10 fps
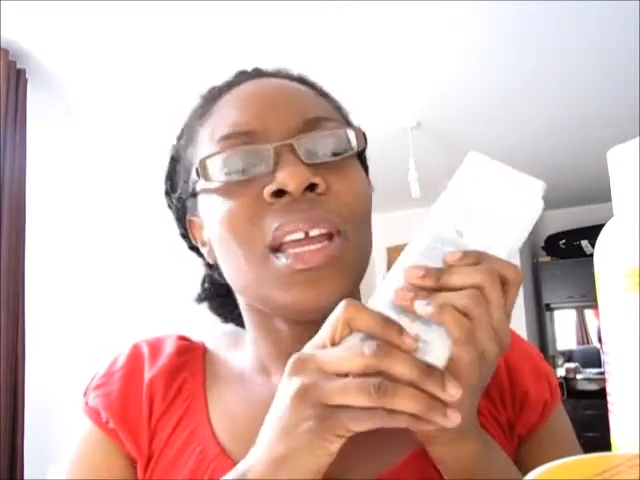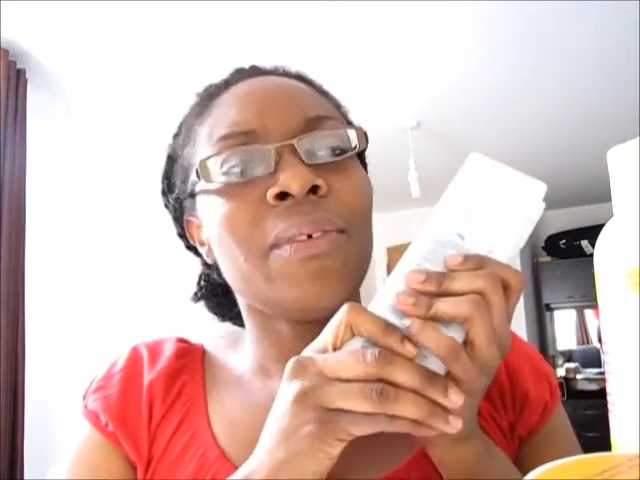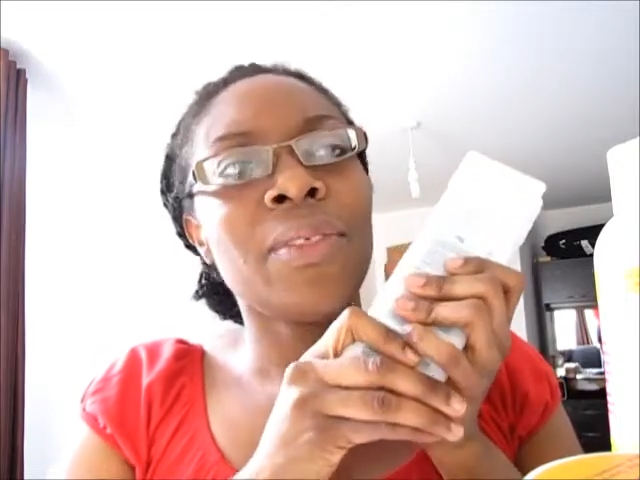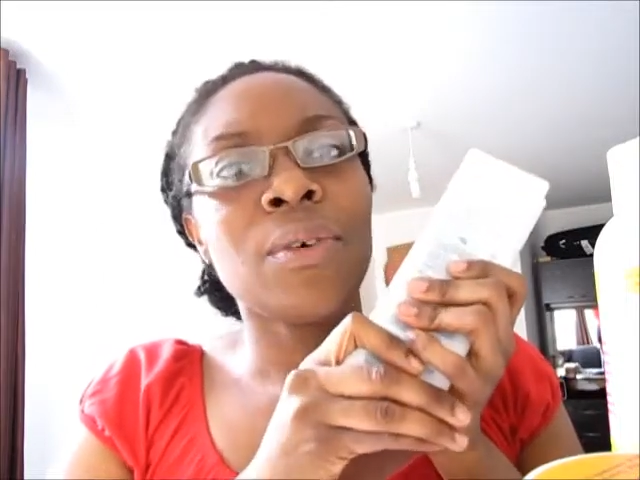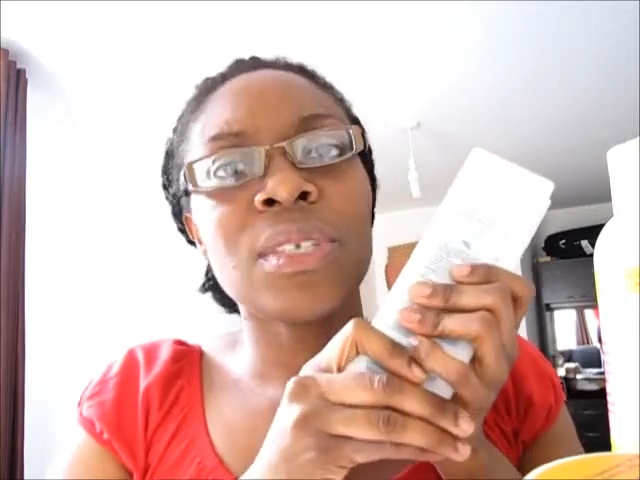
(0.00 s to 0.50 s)

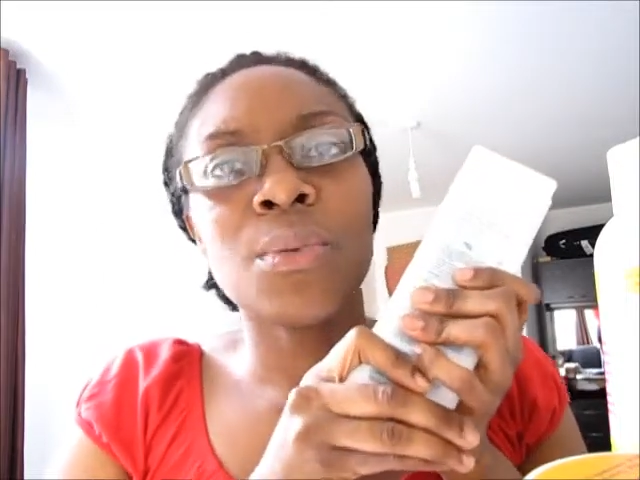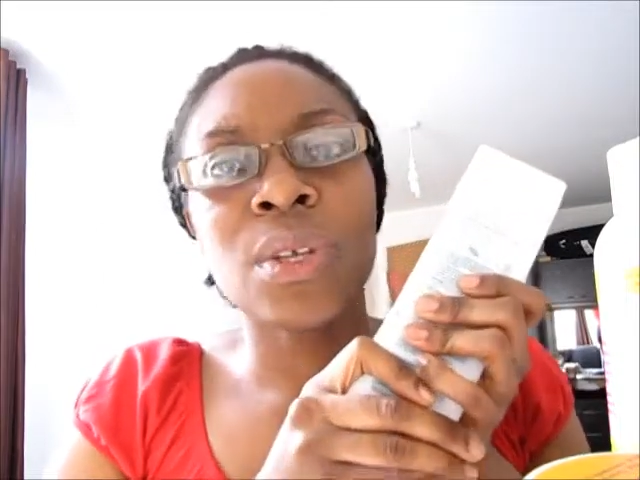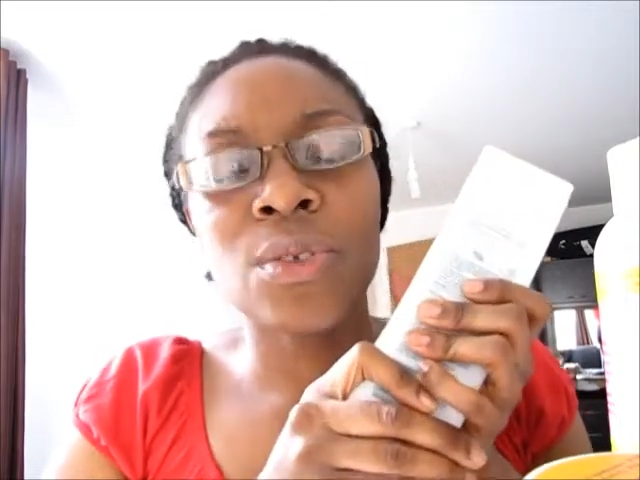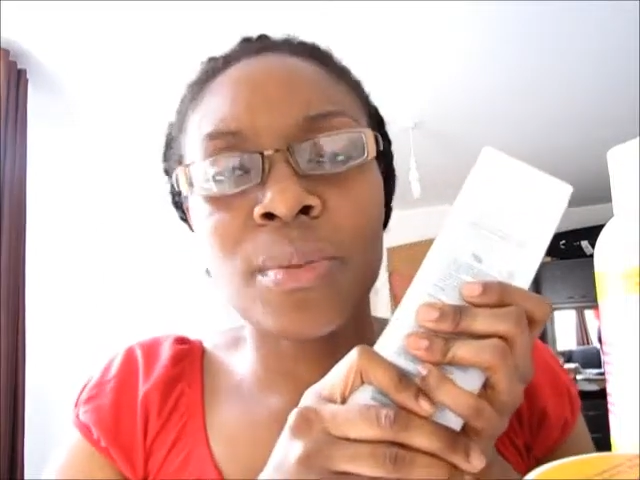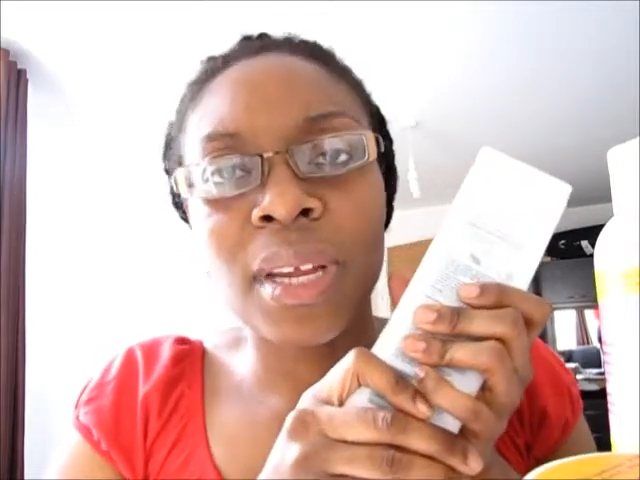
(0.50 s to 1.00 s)
Even though
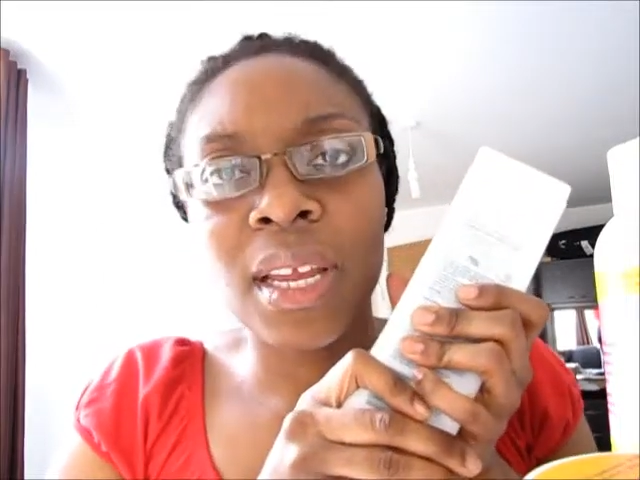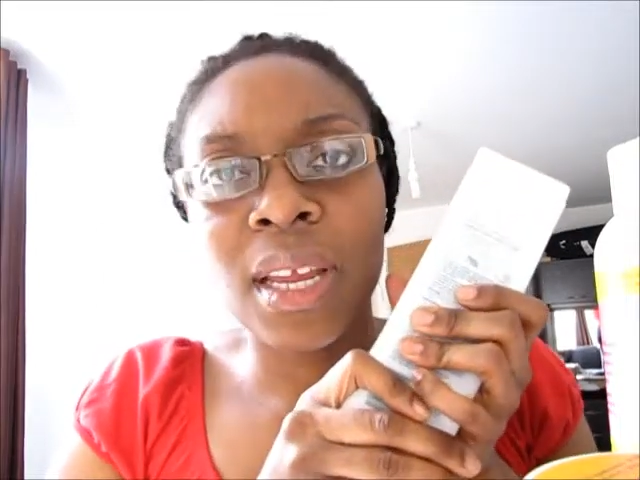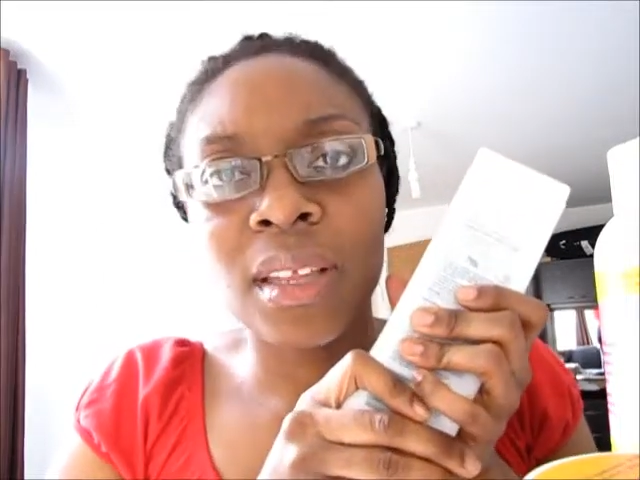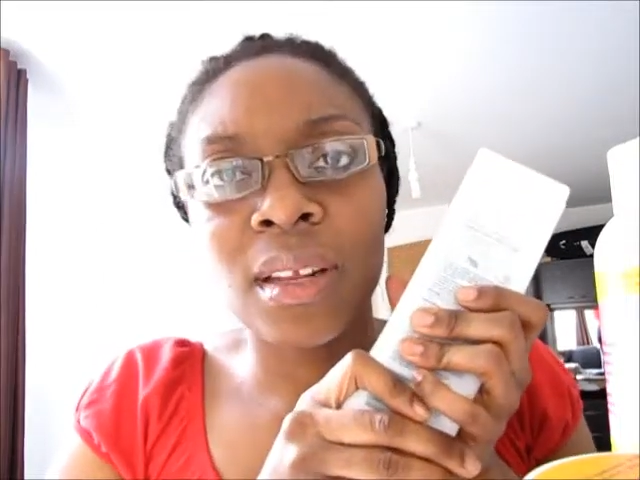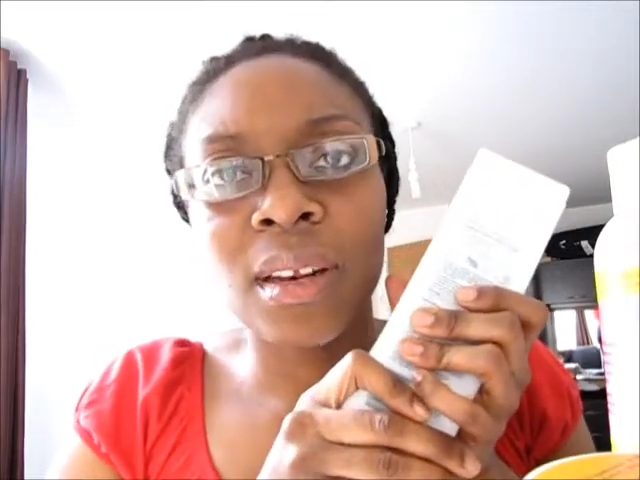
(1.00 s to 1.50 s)
someone told me I can
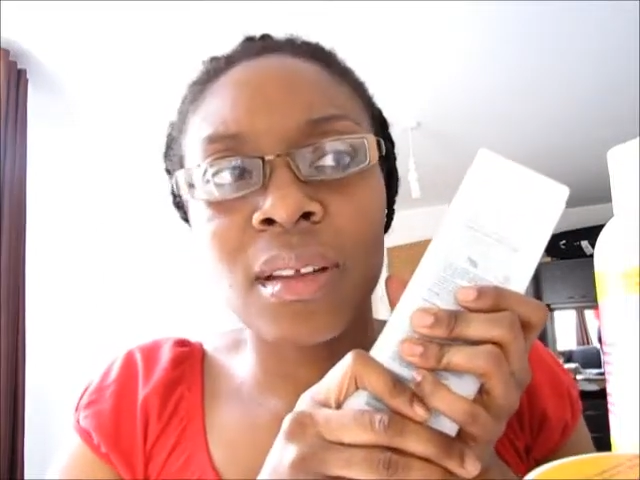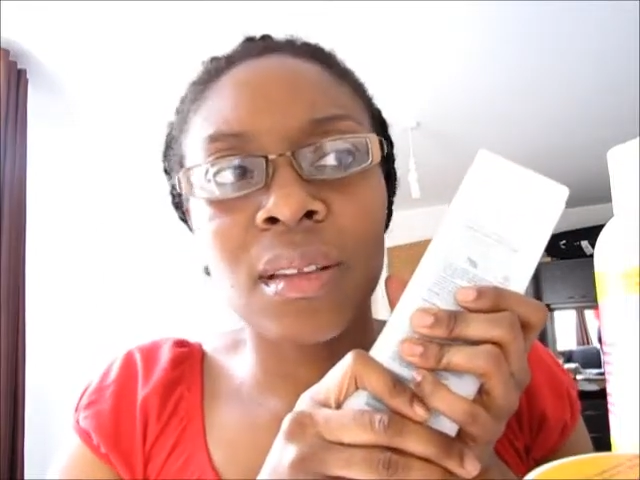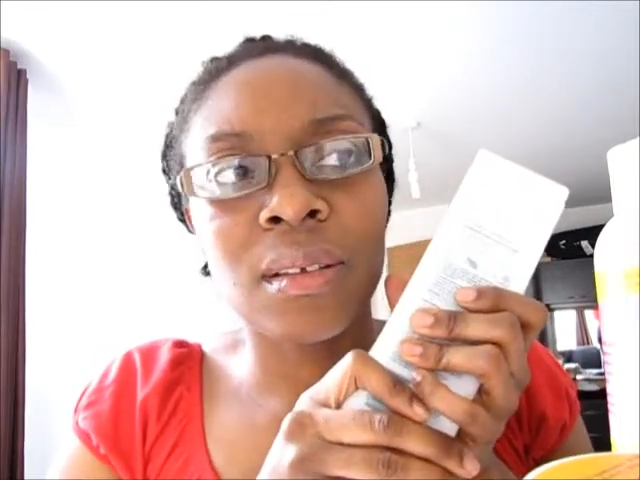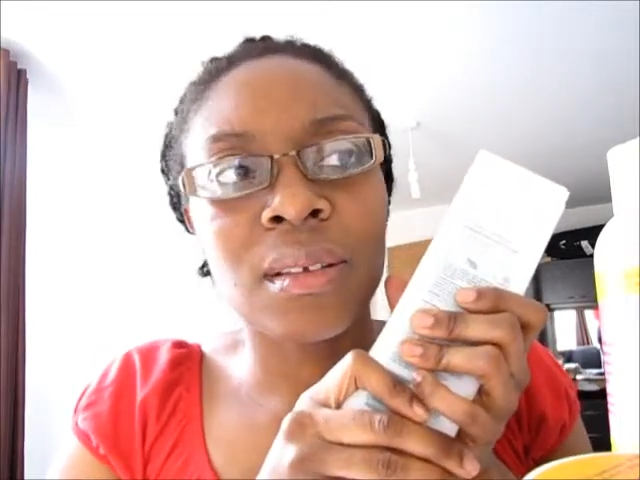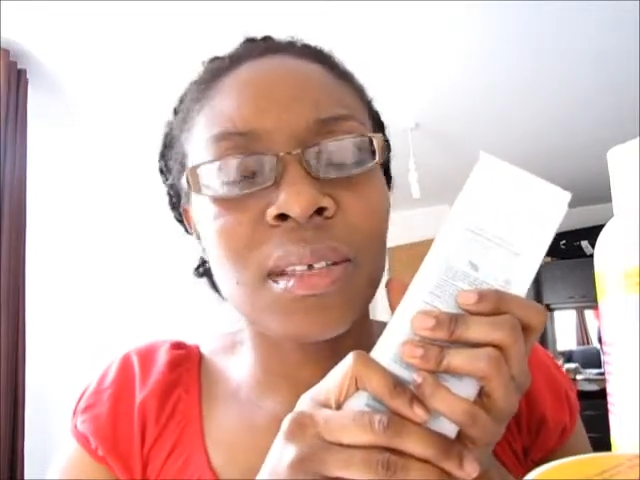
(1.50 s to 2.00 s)
get it in
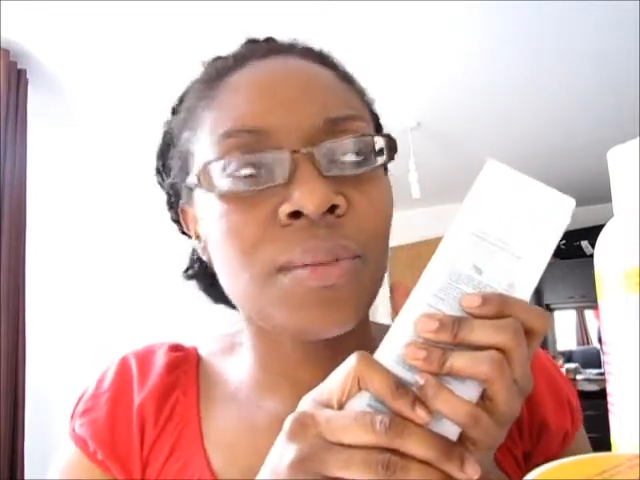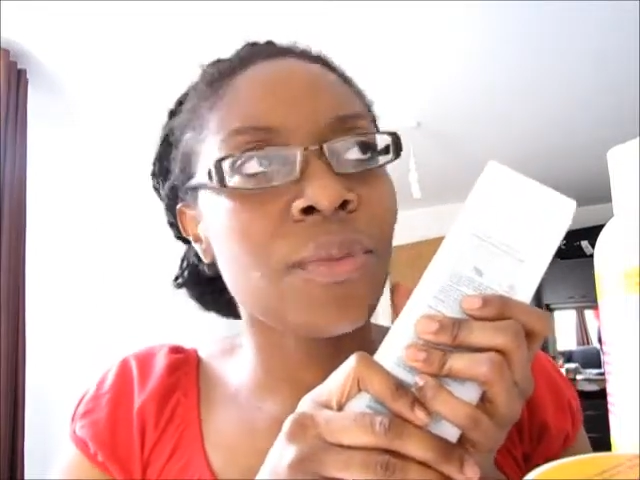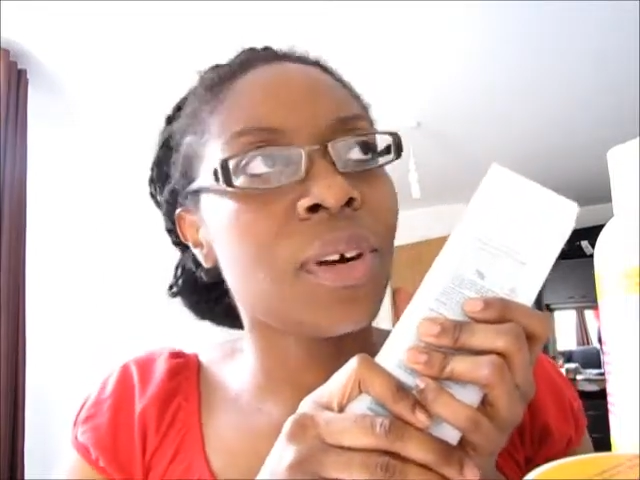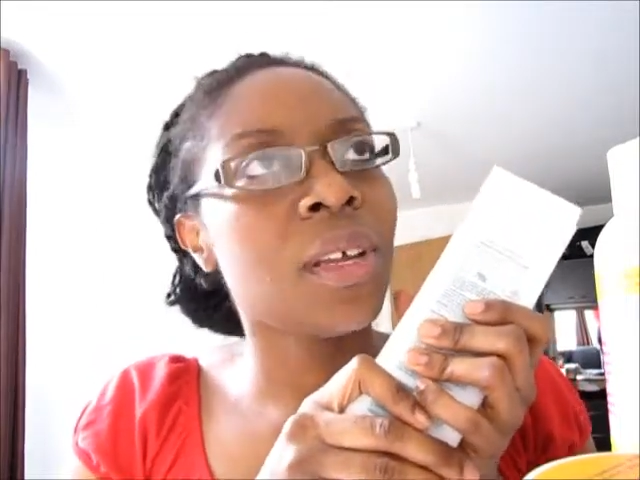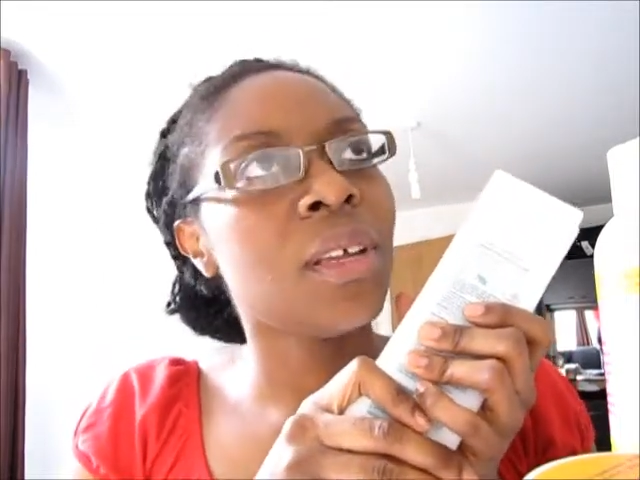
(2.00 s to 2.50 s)
London,
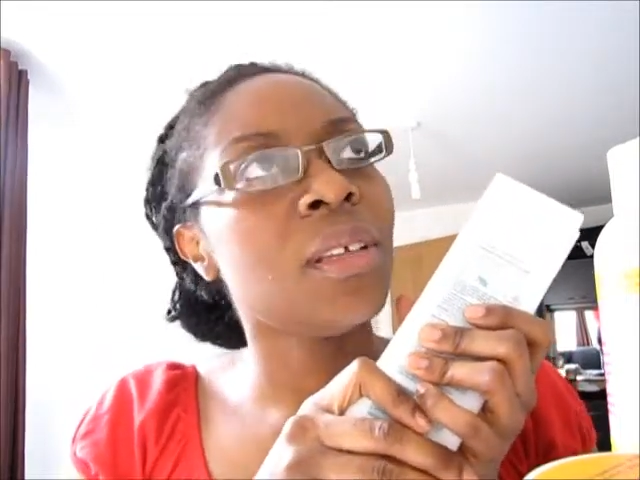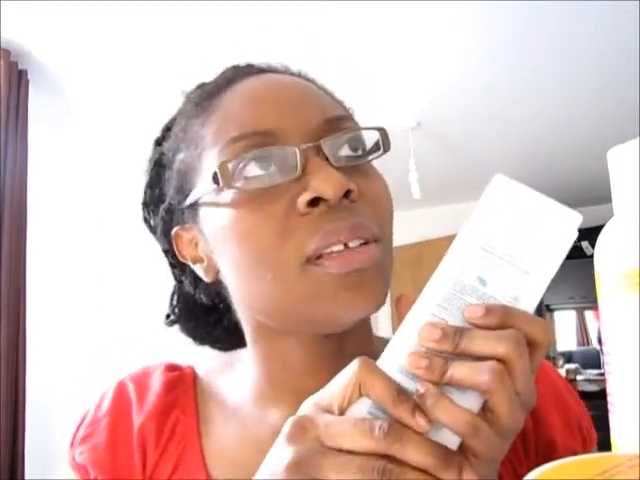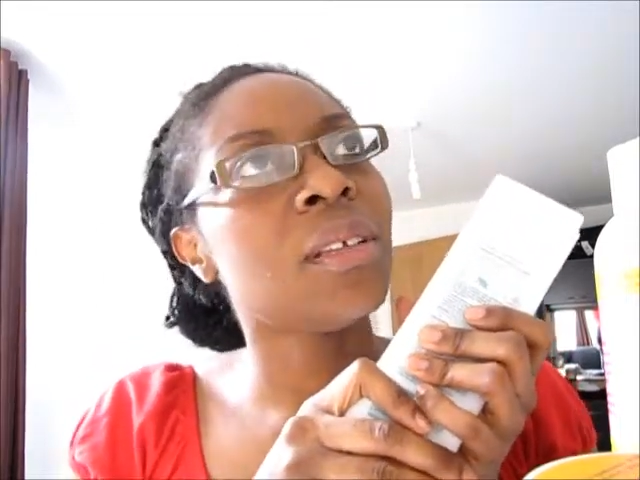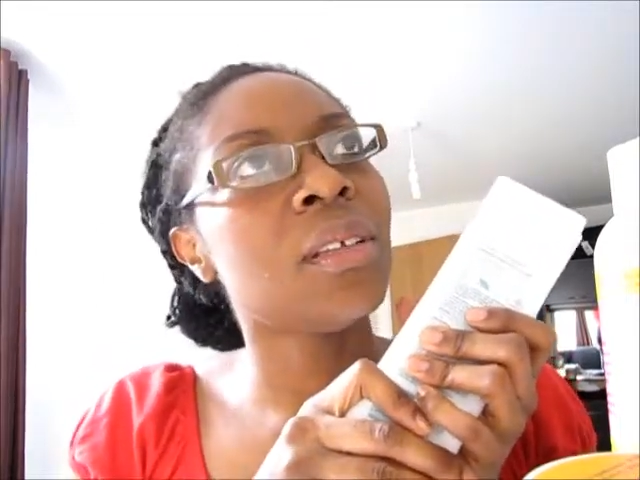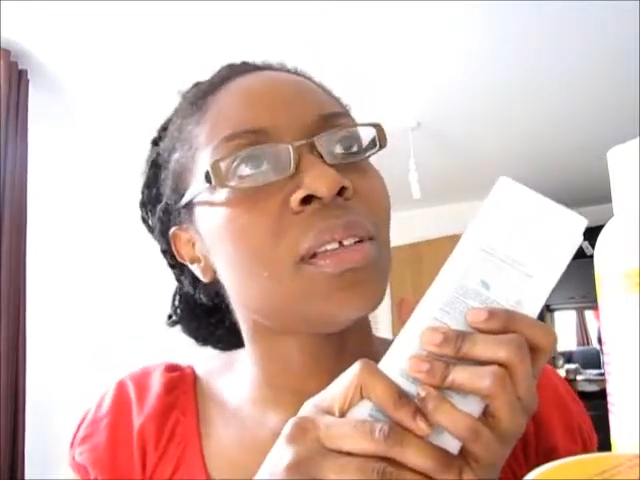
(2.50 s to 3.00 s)
somewhere in,